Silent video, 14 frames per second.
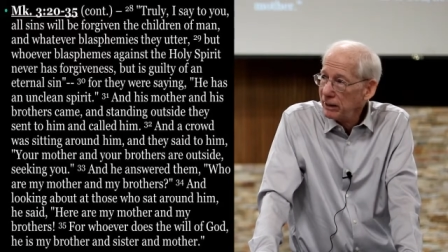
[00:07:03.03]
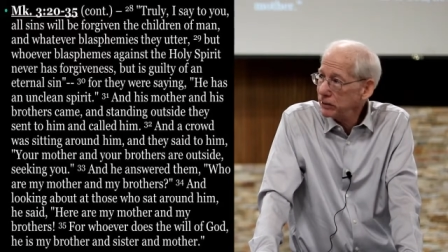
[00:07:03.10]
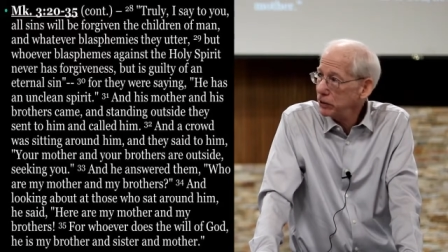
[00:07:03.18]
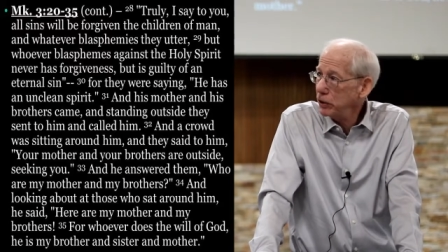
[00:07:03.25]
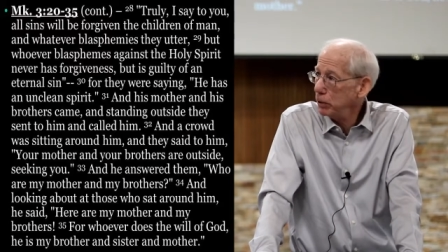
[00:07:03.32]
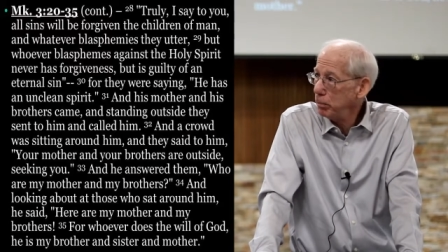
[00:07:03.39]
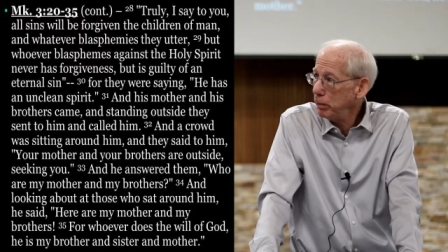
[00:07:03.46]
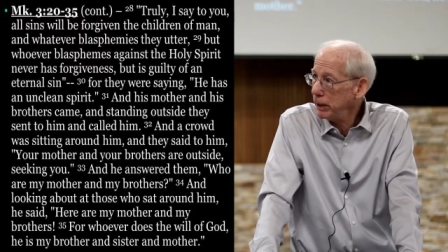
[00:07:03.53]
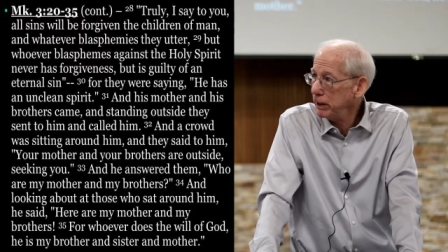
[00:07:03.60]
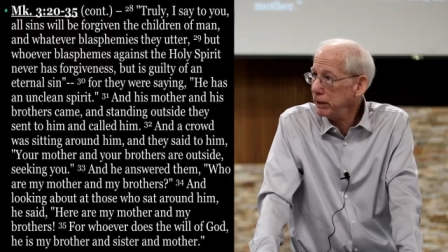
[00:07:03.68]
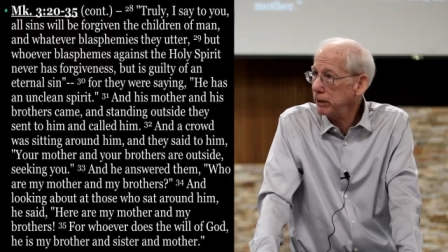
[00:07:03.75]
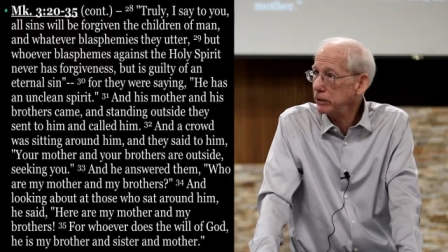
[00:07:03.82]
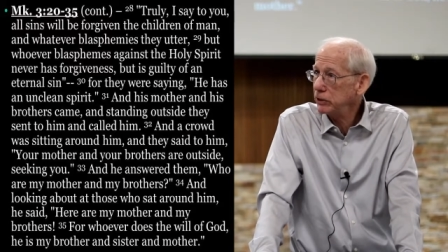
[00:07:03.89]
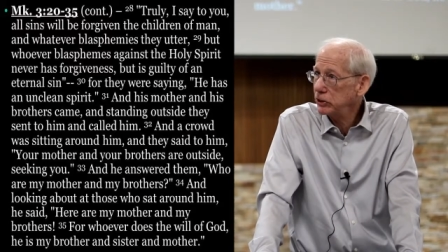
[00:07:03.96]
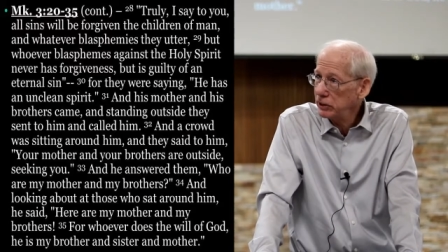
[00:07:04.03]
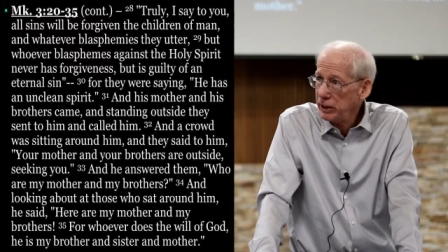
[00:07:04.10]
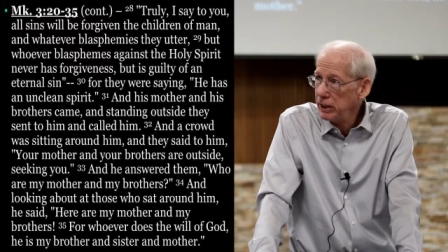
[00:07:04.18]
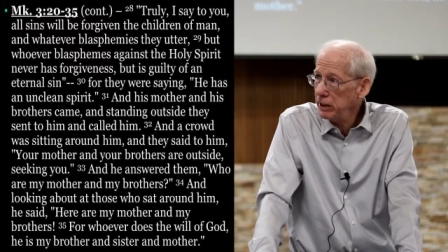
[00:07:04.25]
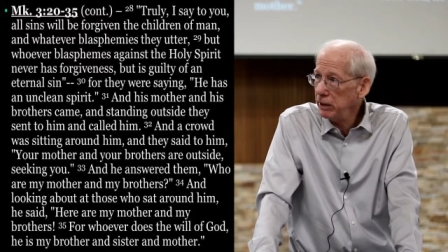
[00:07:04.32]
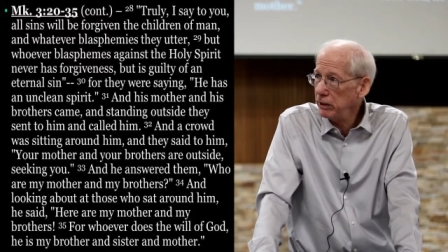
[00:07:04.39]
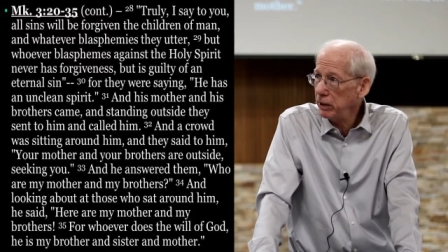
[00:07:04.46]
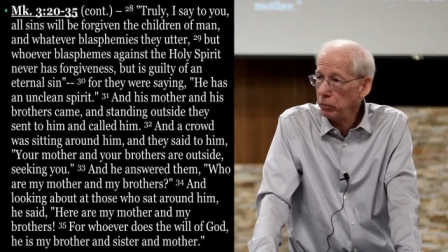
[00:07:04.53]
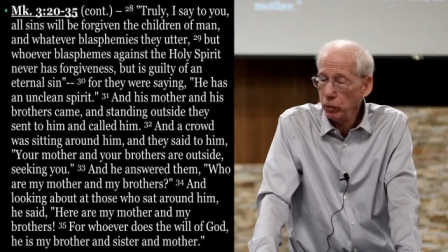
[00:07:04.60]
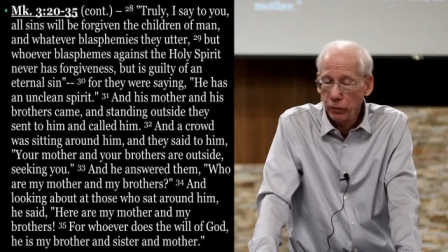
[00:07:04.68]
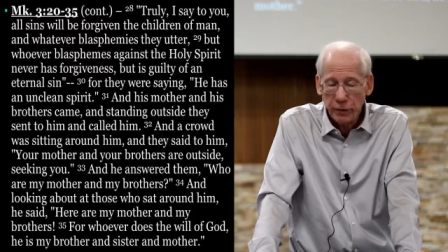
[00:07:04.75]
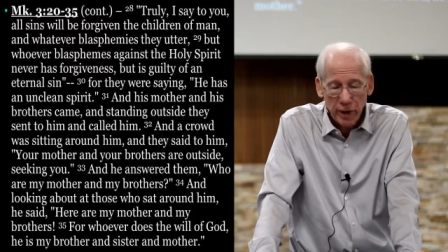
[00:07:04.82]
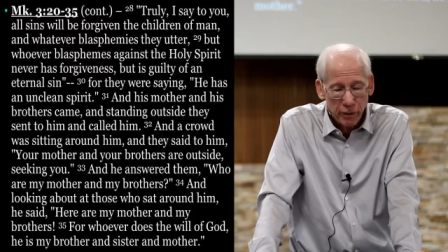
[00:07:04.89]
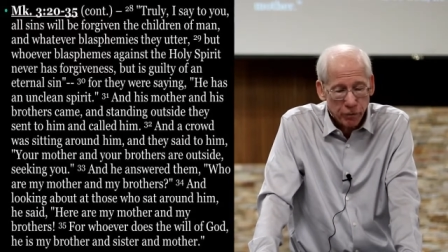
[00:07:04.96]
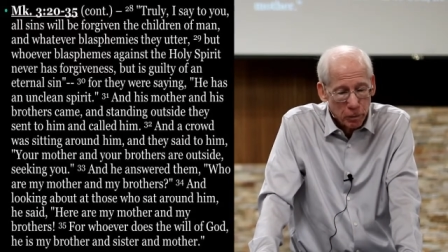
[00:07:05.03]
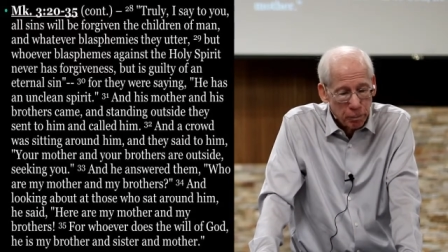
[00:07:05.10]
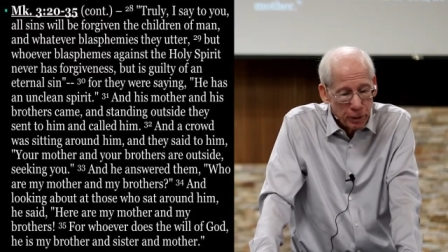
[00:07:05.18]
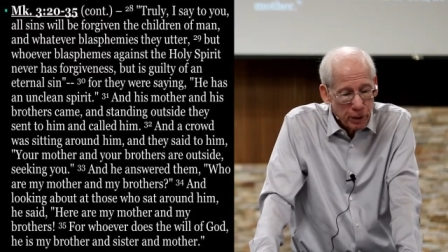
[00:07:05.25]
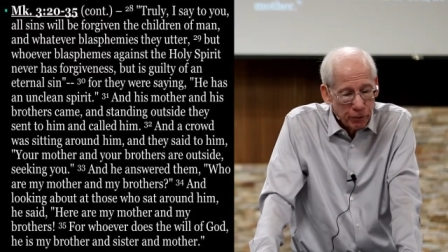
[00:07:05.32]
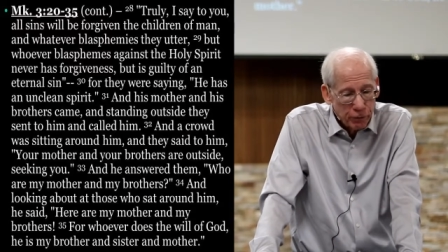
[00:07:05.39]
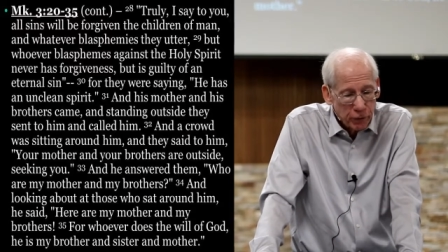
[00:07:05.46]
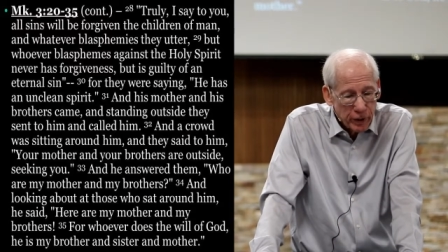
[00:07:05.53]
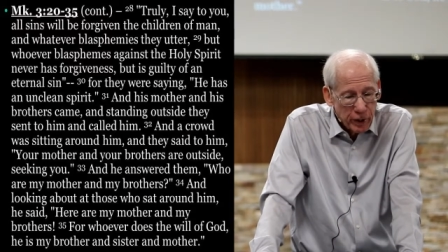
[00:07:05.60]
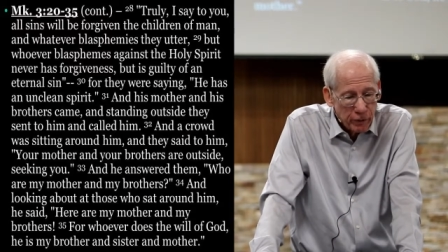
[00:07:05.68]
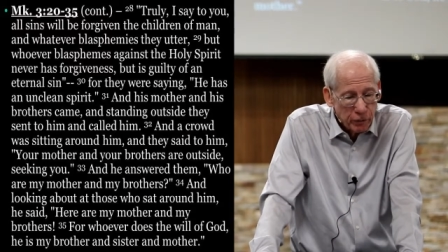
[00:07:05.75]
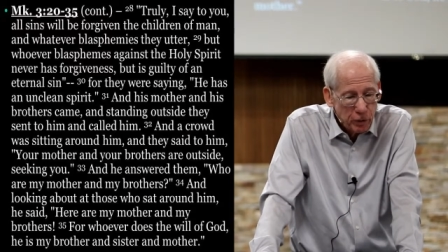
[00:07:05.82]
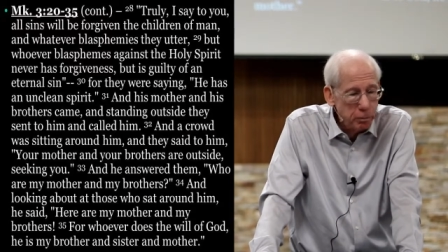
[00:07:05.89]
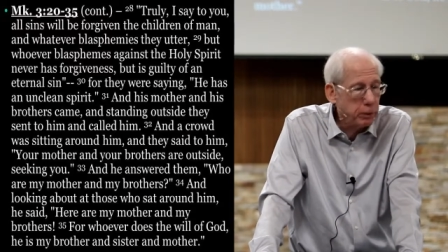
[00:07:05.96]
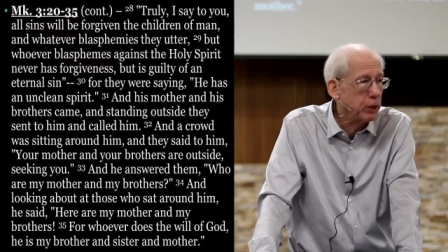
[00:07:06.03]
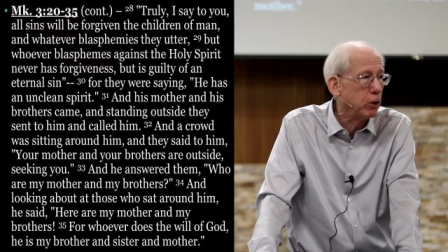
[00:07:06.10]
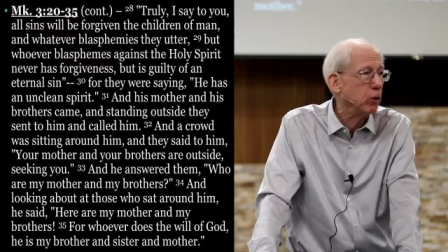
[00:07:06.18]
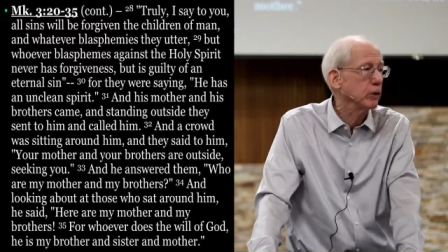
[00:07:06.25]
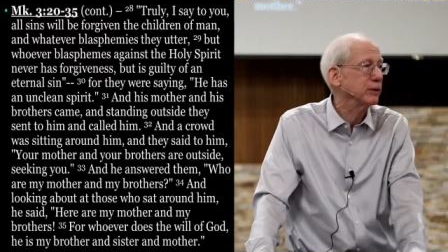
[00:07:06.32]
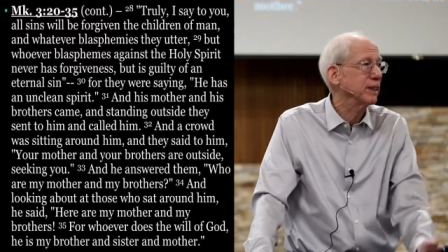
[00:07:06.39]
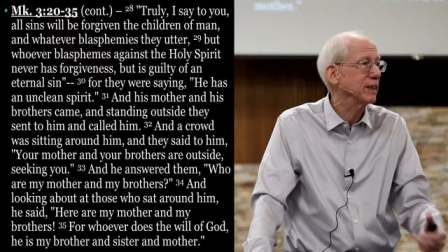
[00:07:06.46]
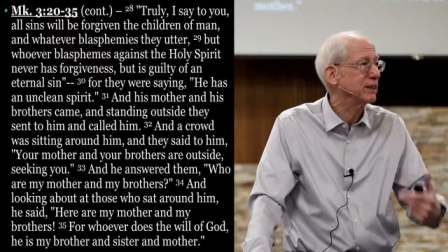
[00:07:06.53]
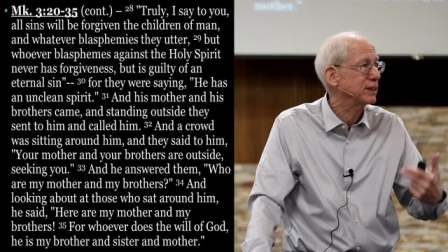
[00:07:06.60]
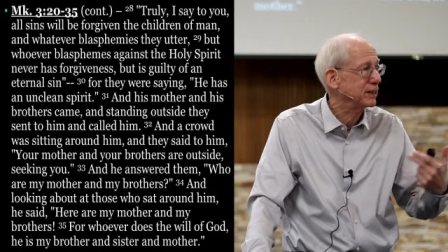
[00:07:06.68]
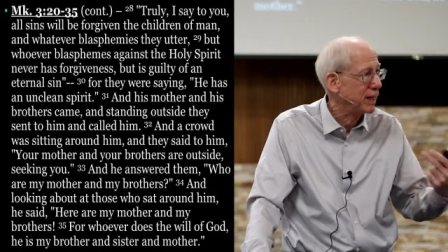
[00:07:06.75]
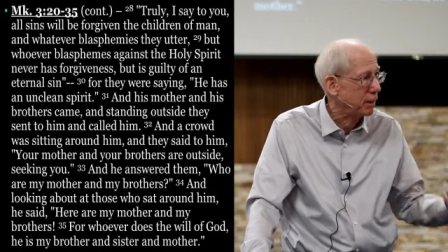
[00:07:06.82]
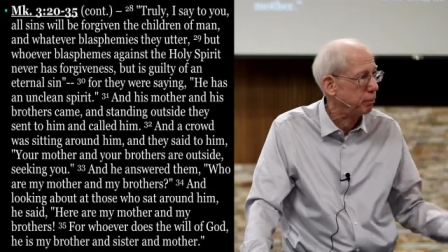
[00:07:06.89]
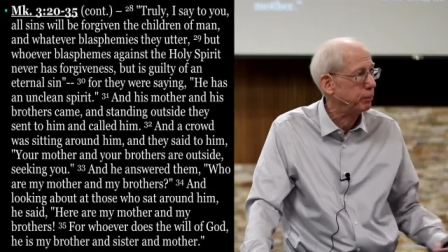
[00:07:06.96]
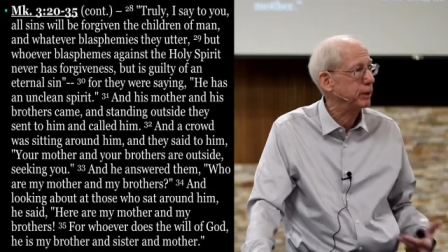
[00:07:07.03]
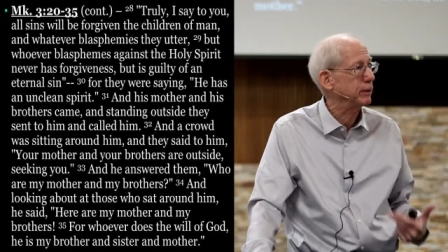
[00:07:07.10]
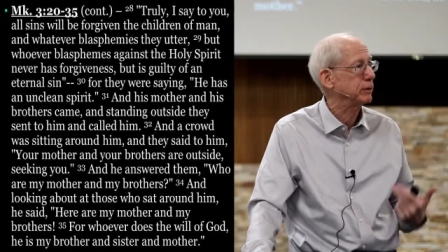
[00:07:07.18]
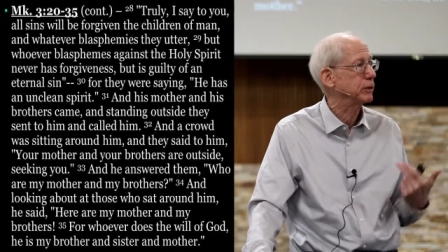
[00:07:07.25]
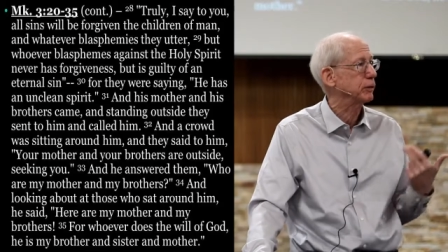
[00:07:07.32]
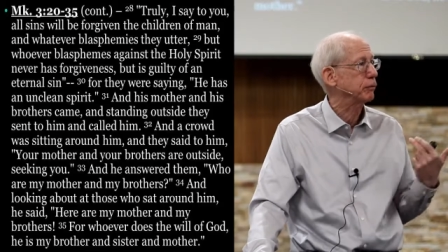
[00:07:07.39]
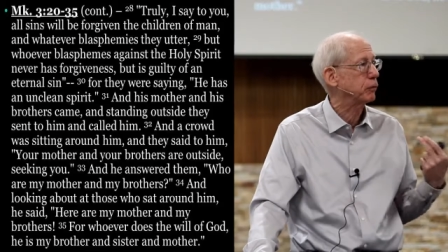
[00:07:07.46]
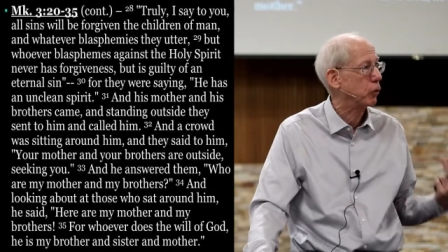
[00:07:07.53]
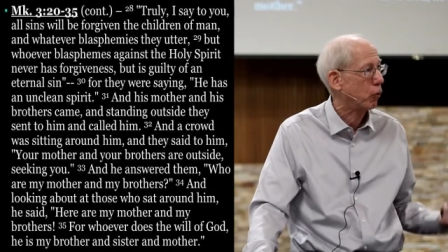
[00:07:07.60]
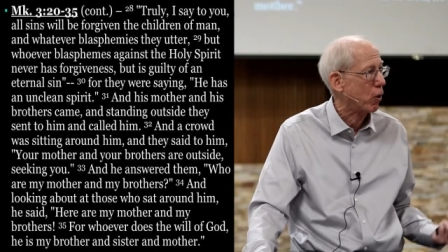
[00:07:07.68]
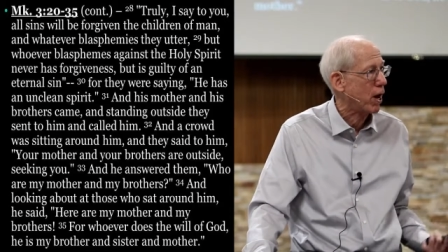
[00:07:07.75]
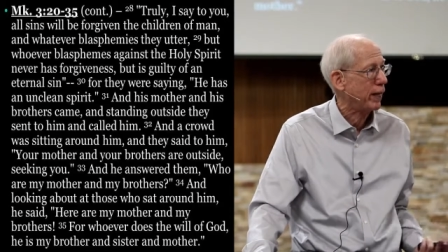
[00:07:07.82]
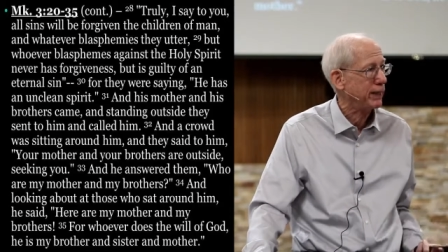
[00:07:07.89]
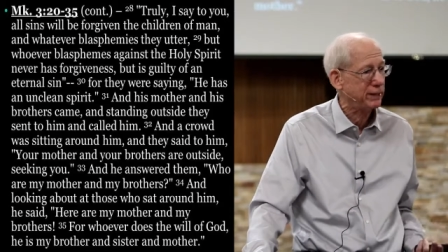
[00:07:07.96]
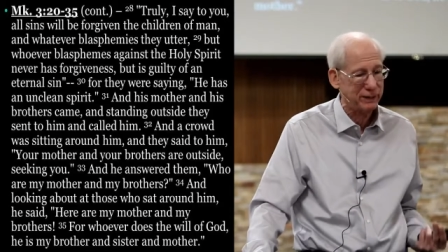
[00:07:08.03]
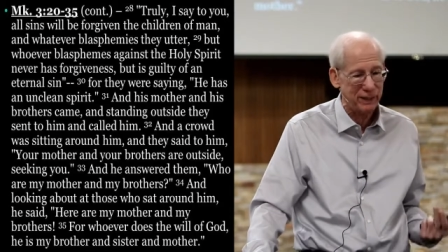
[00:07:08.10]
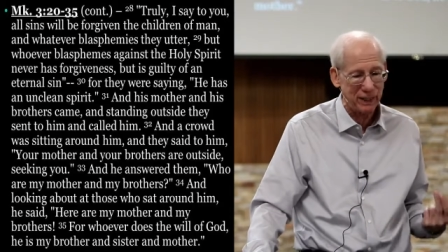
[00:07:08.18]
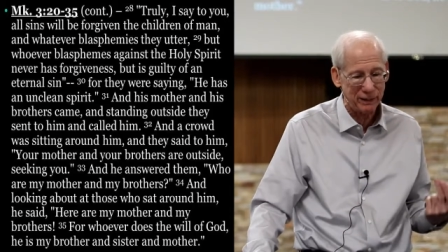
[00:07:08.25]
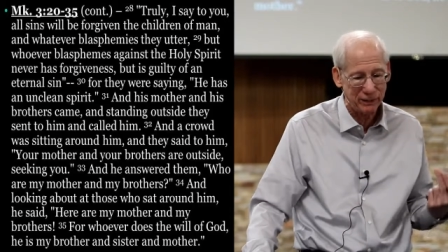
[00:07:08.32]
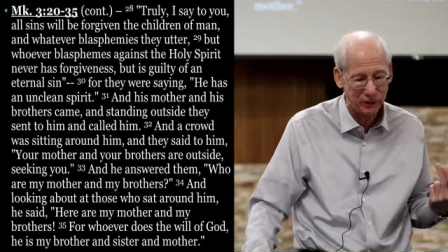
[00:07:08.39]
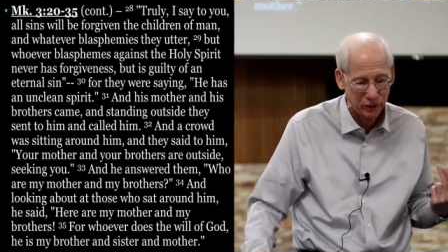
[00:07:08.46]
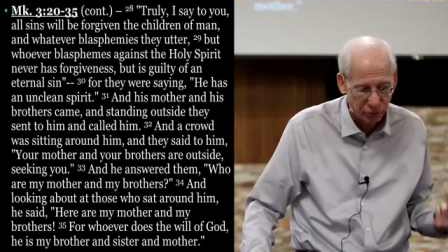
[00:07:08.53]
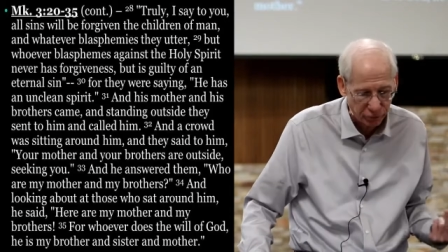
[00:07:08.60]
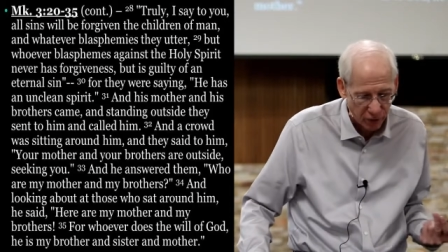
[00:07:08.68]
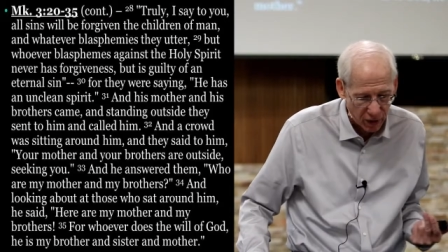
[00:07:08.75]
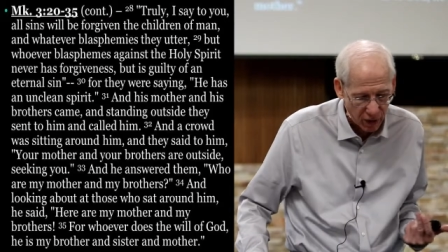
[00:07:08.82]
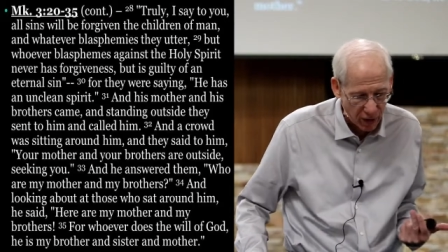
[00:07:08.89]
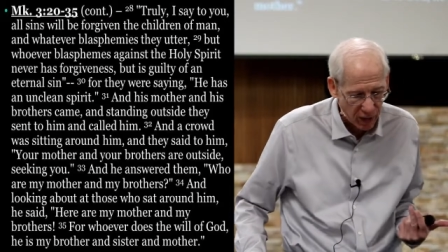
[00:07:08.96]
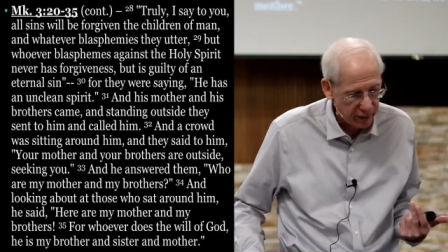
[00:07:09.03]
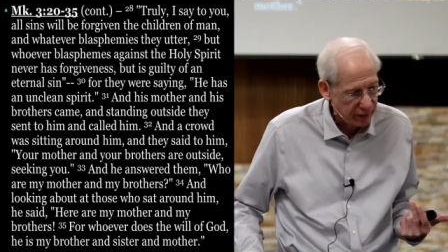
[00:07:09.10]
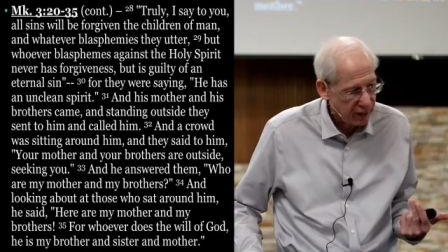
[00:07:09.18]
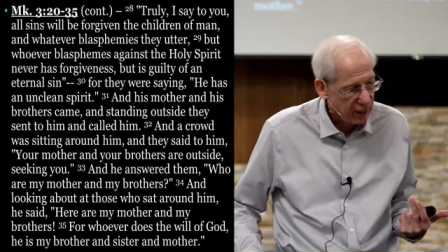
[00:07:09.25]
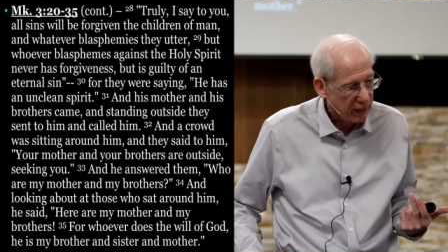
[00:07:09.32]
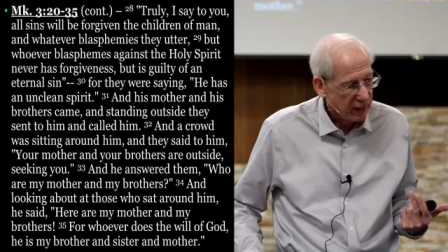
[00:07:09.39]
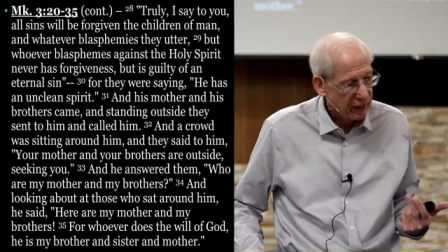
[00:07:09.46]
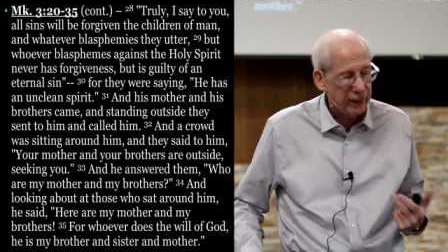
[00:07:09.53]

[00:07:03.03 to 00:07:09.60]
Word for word: has committed a sin that will never be forgiven because acceptance of Christ as divine